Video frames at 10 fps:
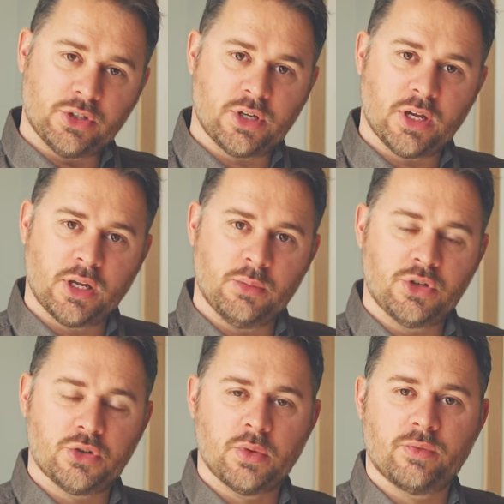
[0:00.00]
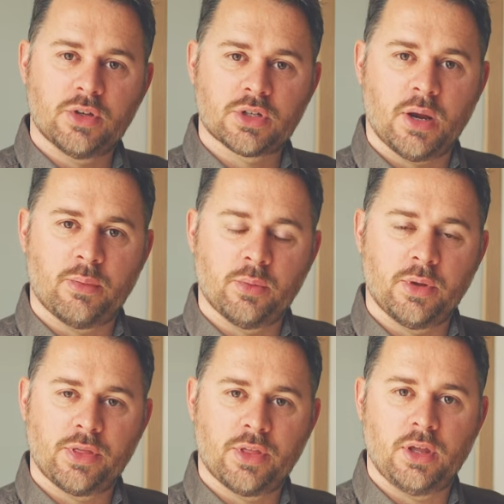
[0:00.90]
to take images with this camera
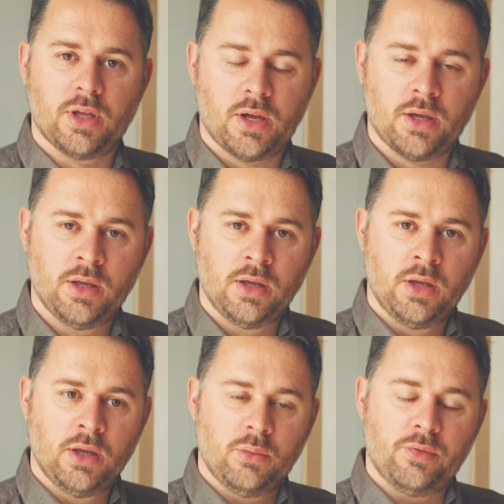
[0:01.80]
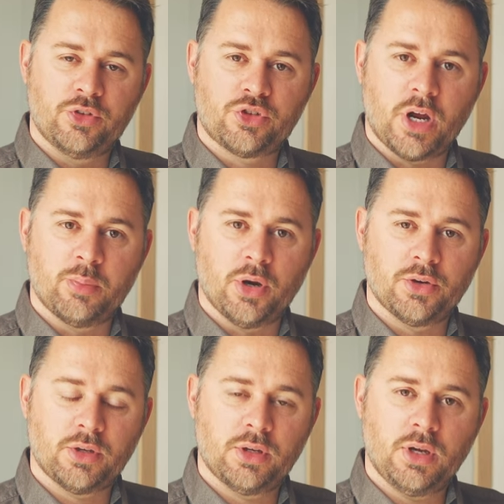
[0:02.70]
with the uh, with the
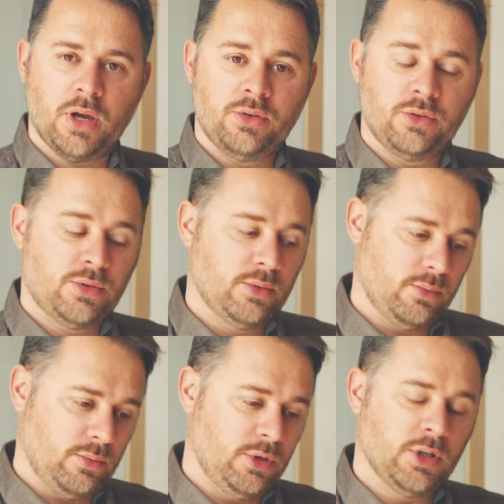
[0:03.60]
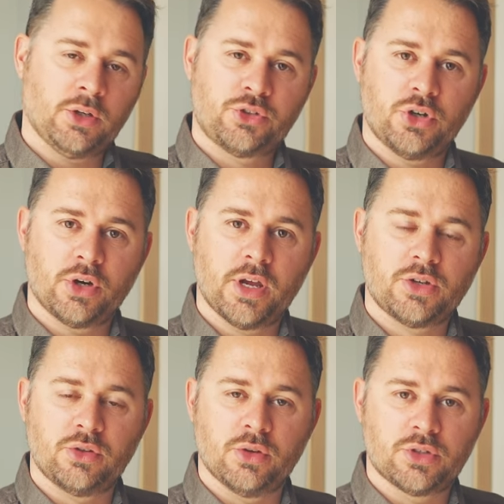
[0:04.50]
tripod. And I'll
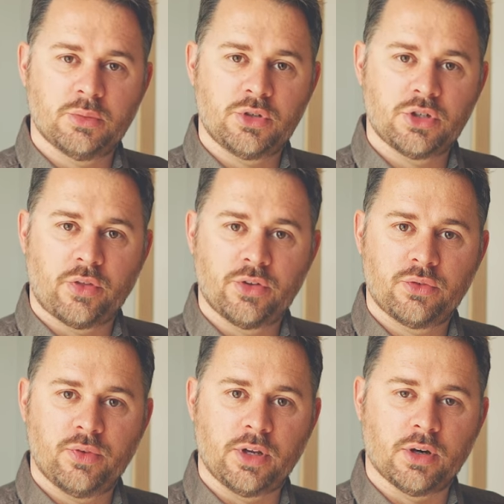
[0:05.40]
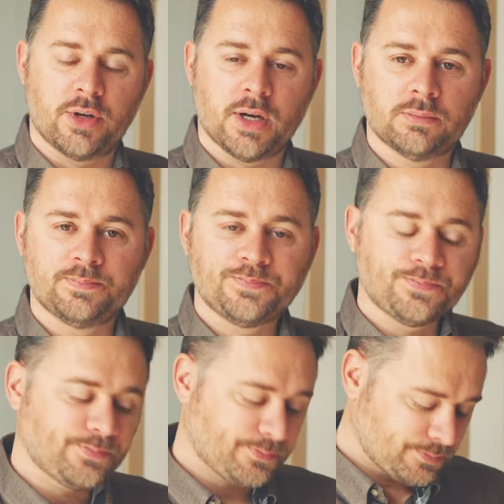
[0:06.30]
showcase you those images on this video now.
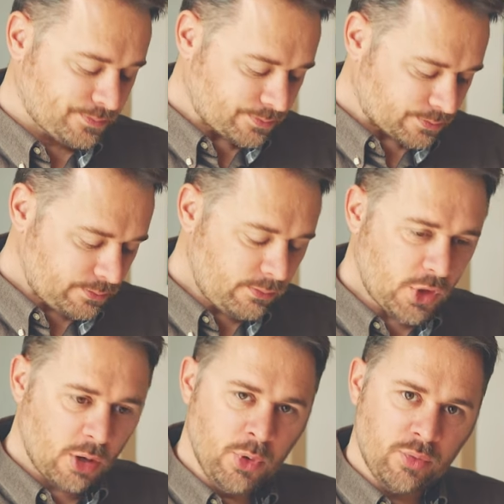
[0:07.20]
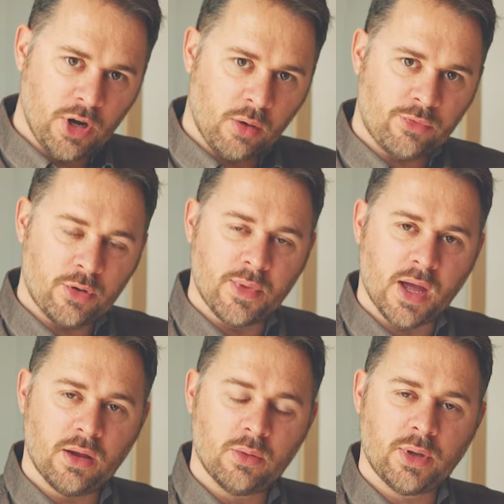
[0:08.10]
Moving on from
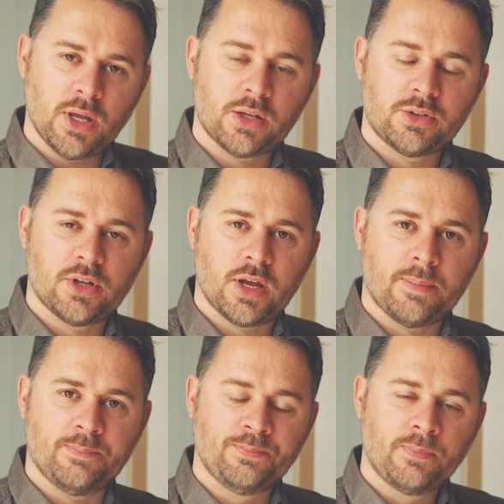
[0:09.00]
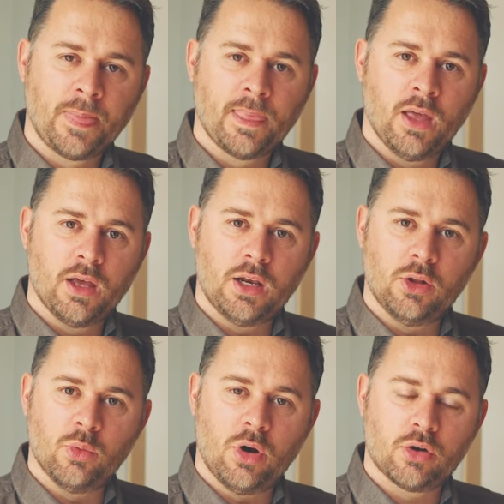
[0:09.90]
there, we had um, a
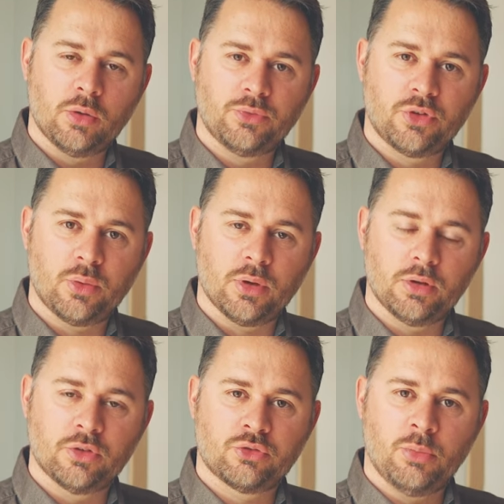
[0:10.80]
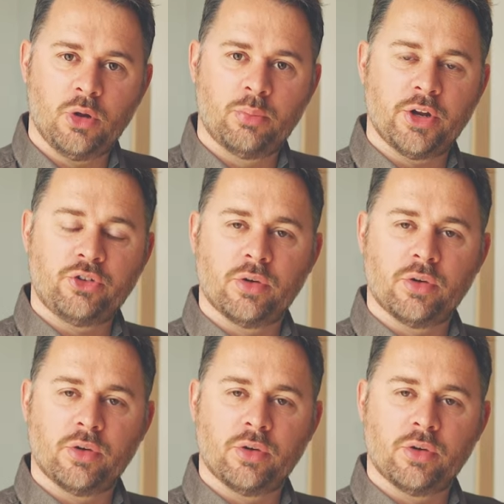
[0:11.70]
little walk up to a small bridge